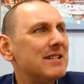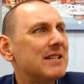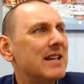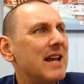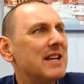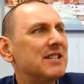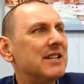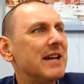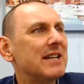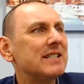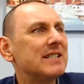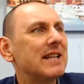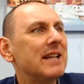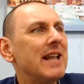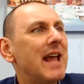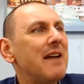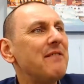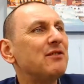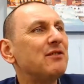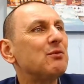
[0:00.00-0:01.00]
says, yes, the
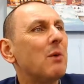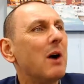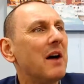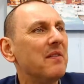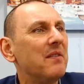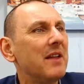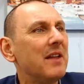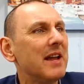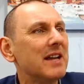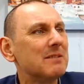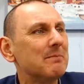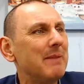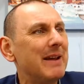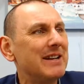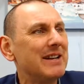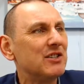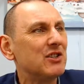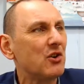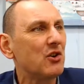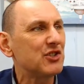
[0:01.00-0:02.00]
left one is a
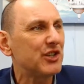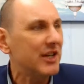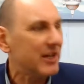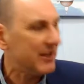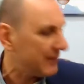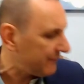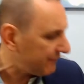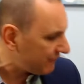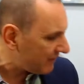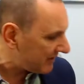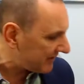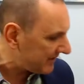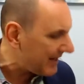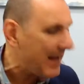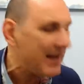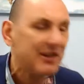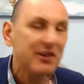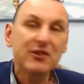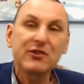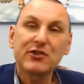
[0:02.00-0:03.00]
bit dodgy at the front.
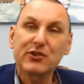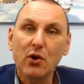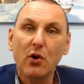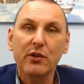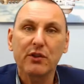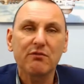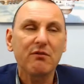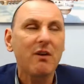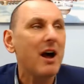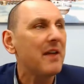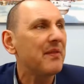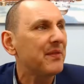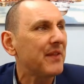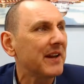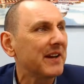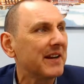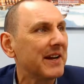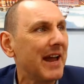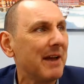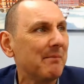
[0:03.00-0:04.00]
Yeah, you saw the right
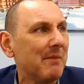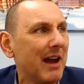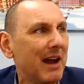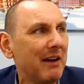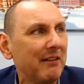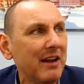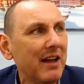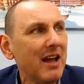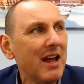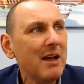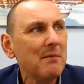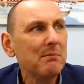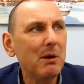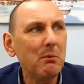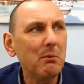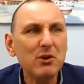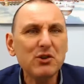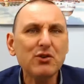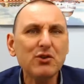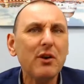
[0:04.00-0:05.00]
thing there, Mary.
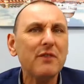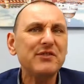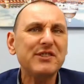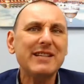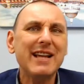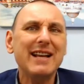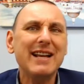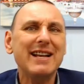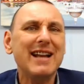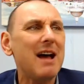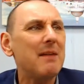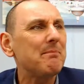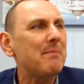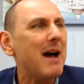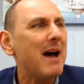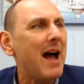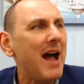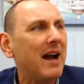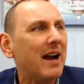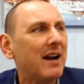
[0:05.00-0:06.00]
But would you have sent that
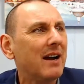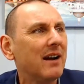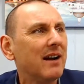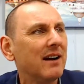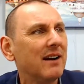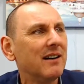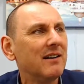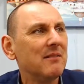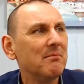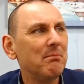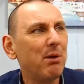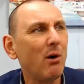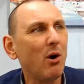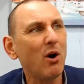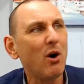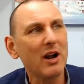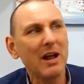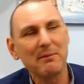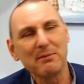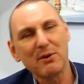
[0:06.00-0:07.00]
back?
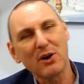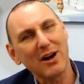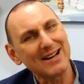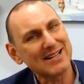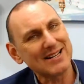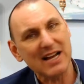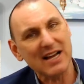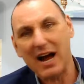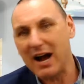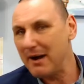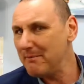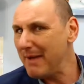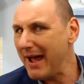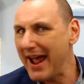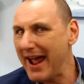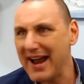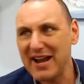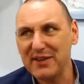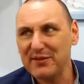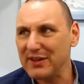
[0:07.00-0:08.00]
Paul, I'm
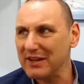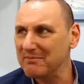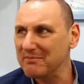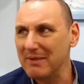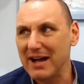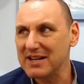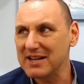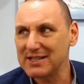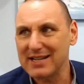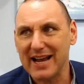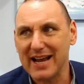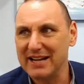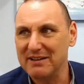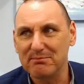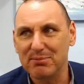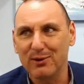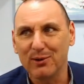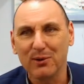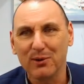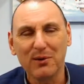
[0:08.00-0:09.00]
anything but a saint,
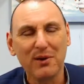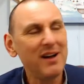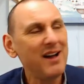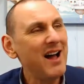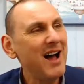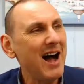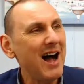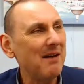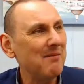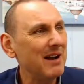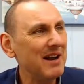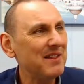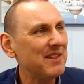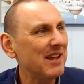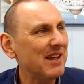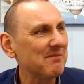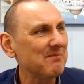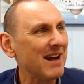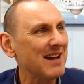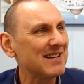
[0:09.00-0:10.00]
Paul. I'm
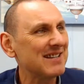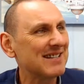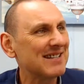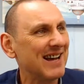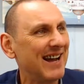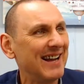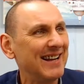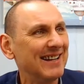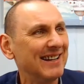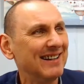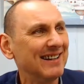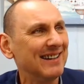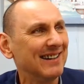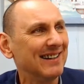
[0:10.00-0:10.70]
anything but a saint.